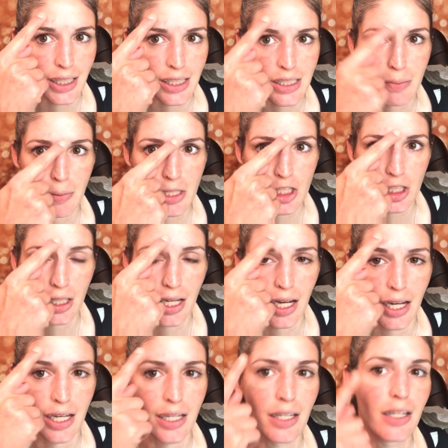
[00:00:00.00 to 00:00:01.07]
like especially
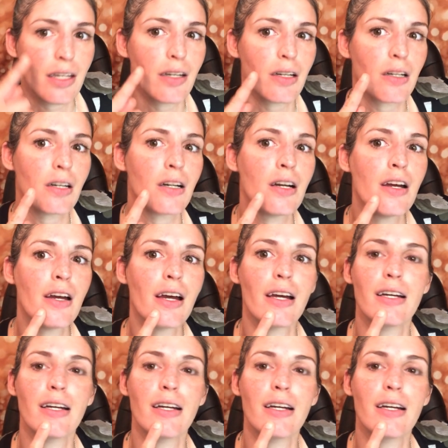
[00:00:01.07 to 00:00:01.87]
in here